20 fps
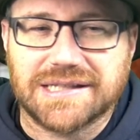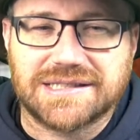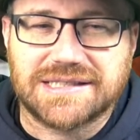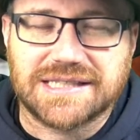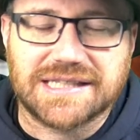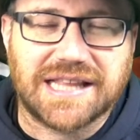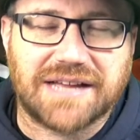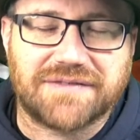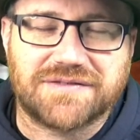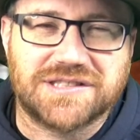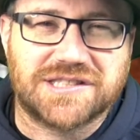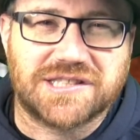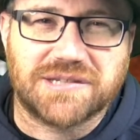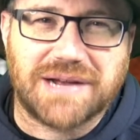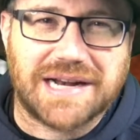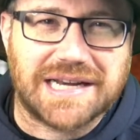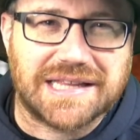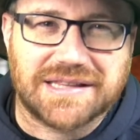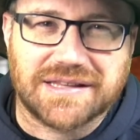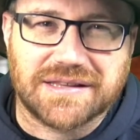didn't have to do
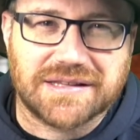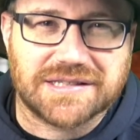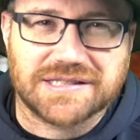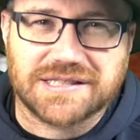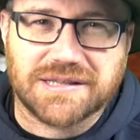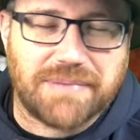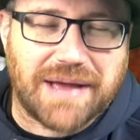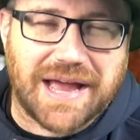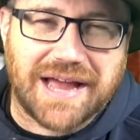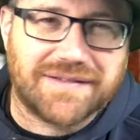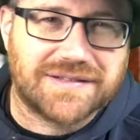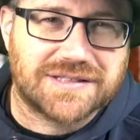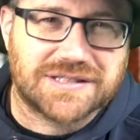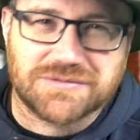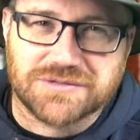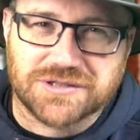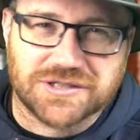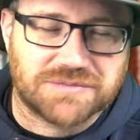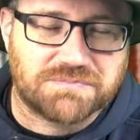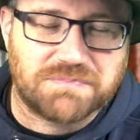anything because their parents
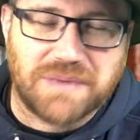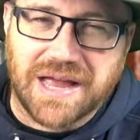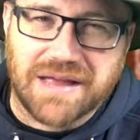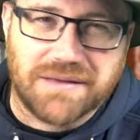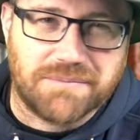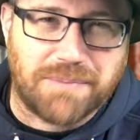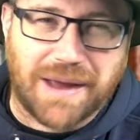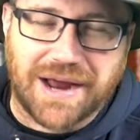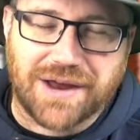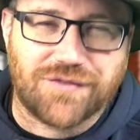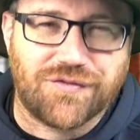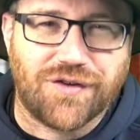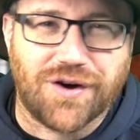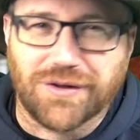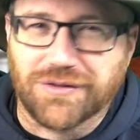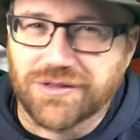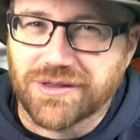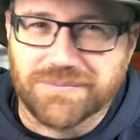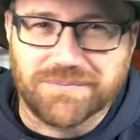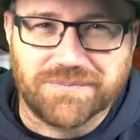would just
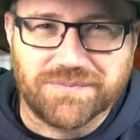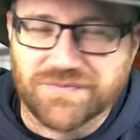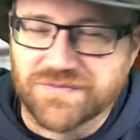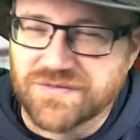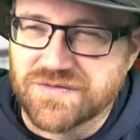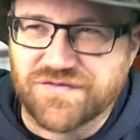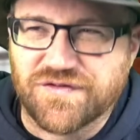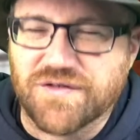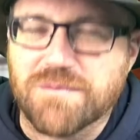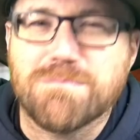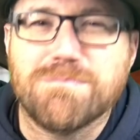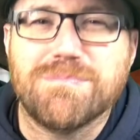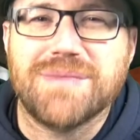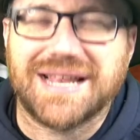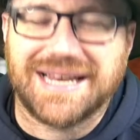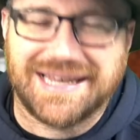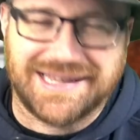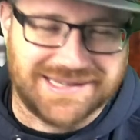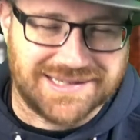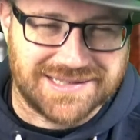bankroll them for
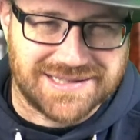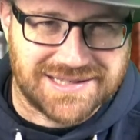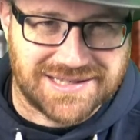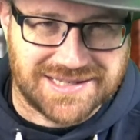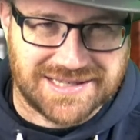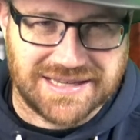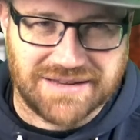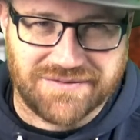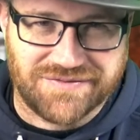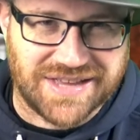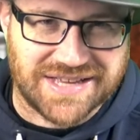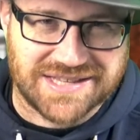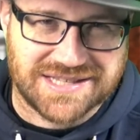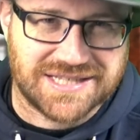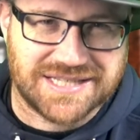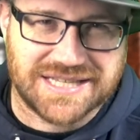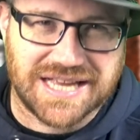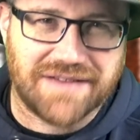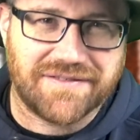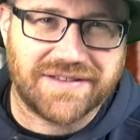millions if
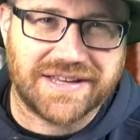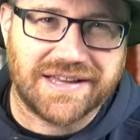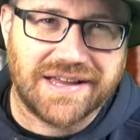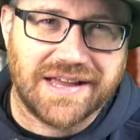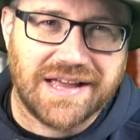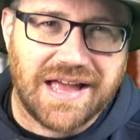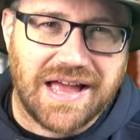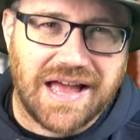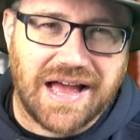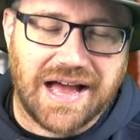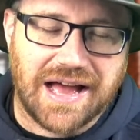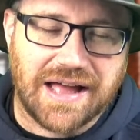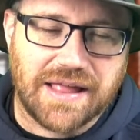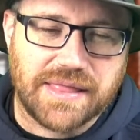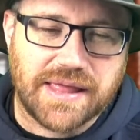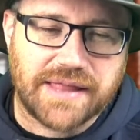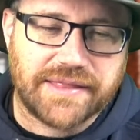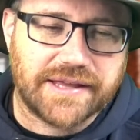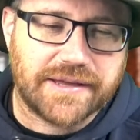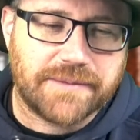necessary.
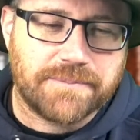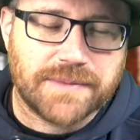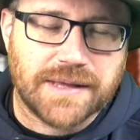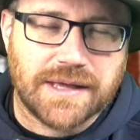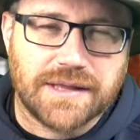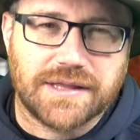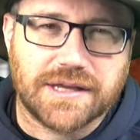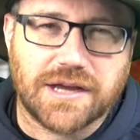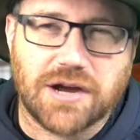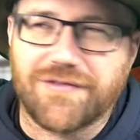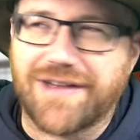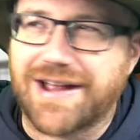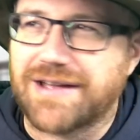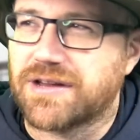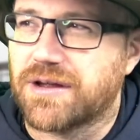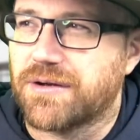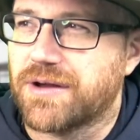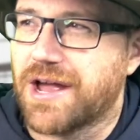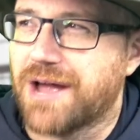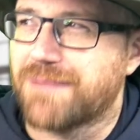And then they go around
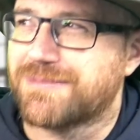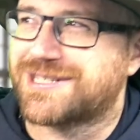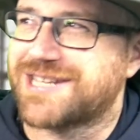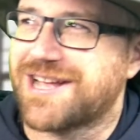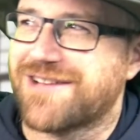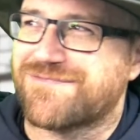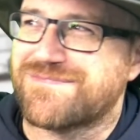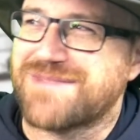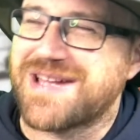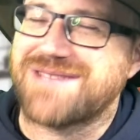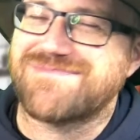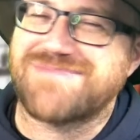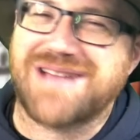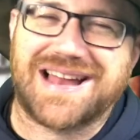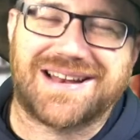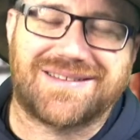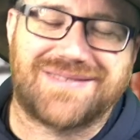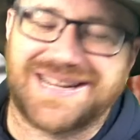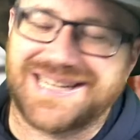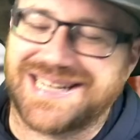going, I'm a self-made
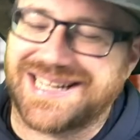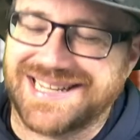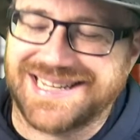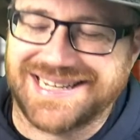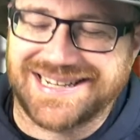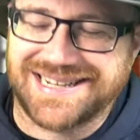man. I'm like, no,